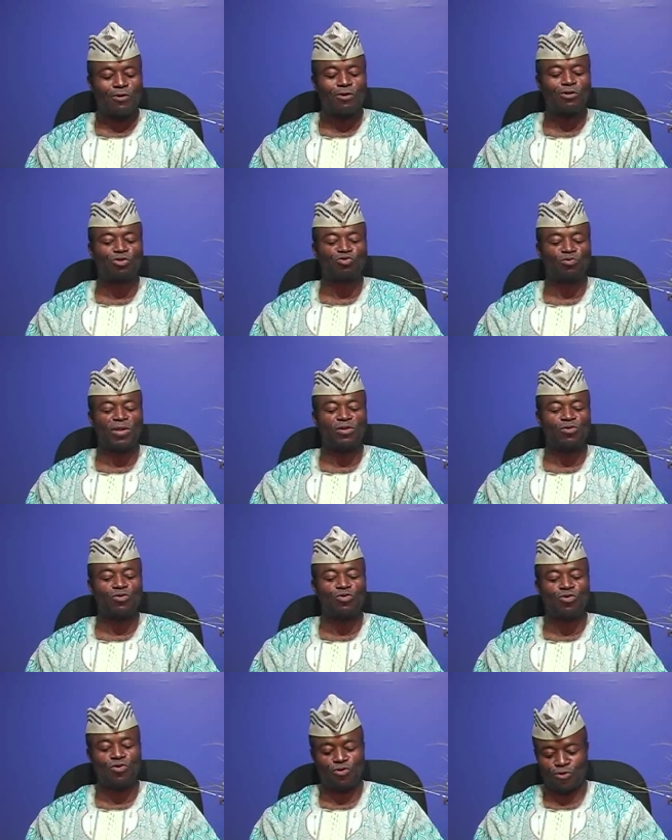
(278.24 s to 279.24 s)
Oh sweet
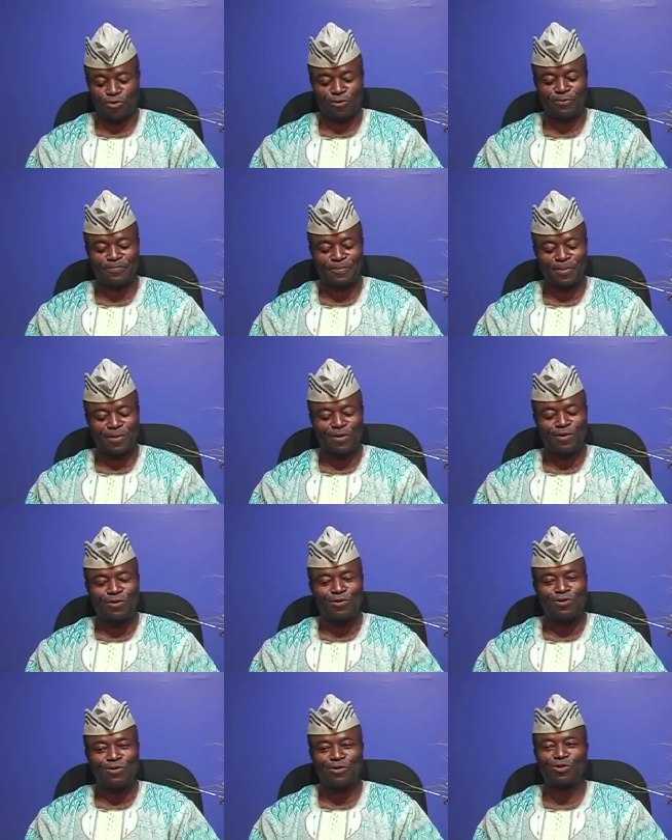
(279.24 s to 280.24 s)
Uhuru,
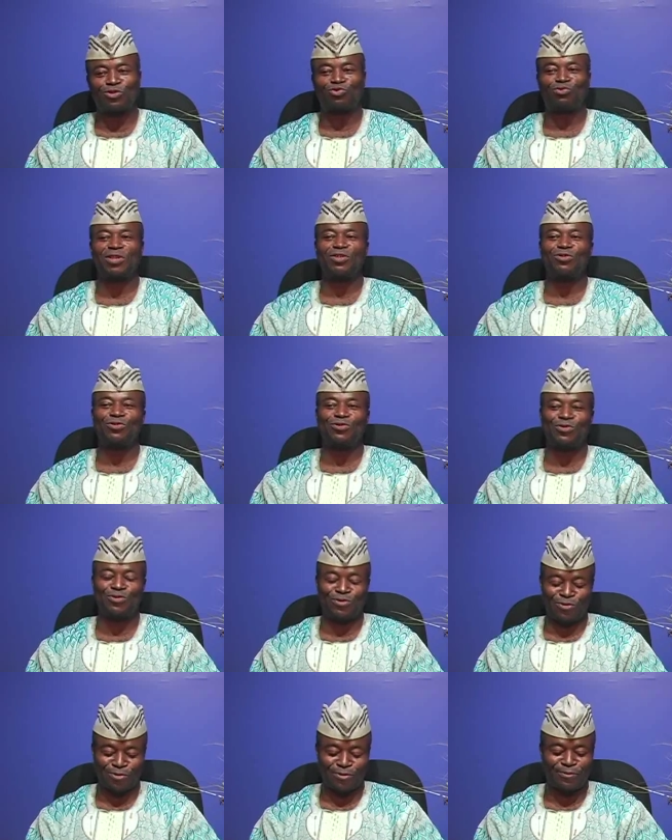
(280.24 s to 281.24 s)
oh sweet
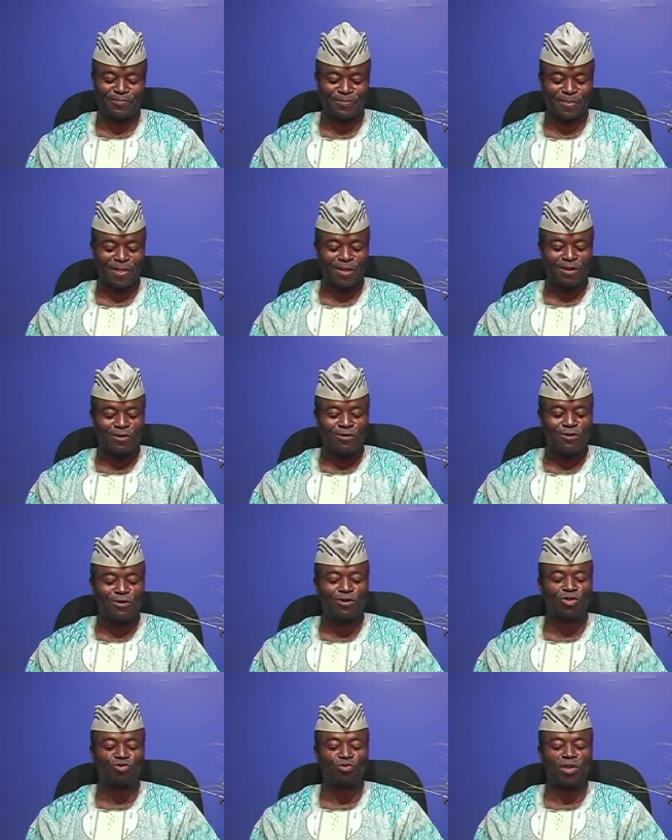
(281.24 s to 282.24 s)
Uhuru,
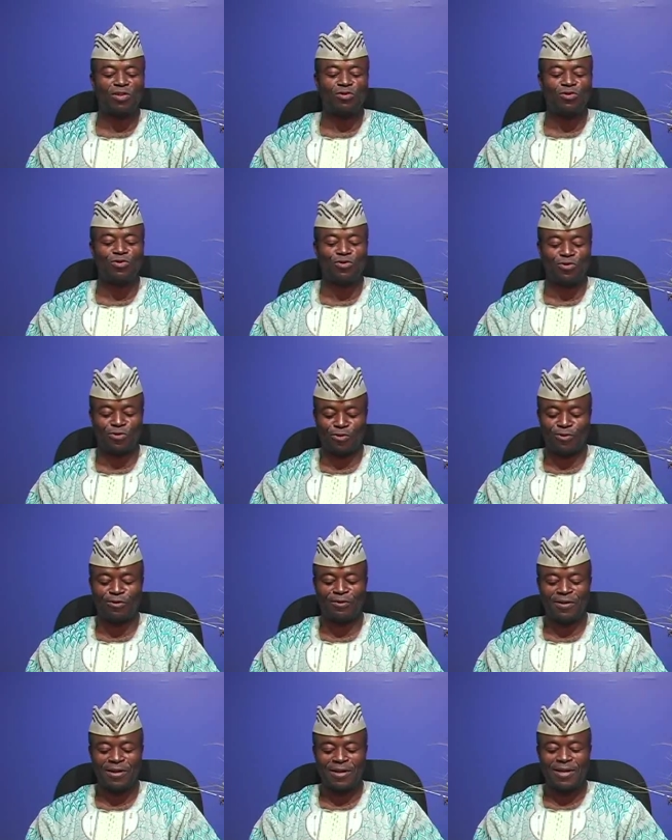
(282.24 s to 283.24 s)
oh sweet Uhuru
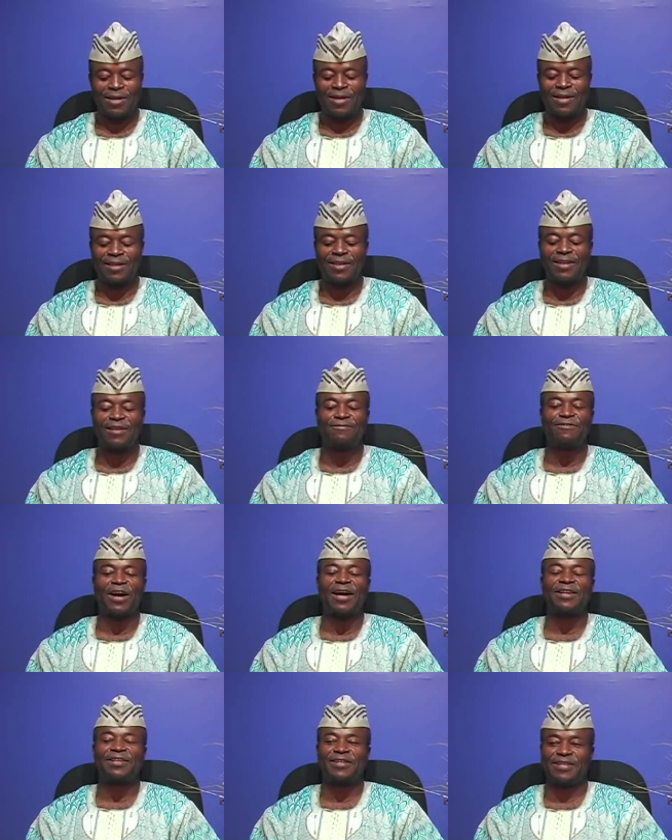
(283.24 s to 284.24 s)

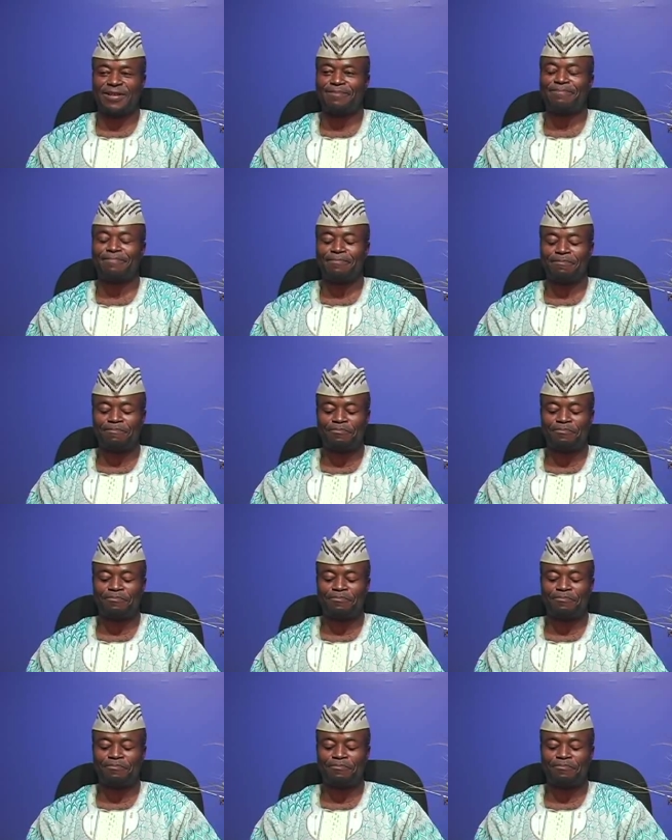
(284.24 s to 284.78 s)
delivered him.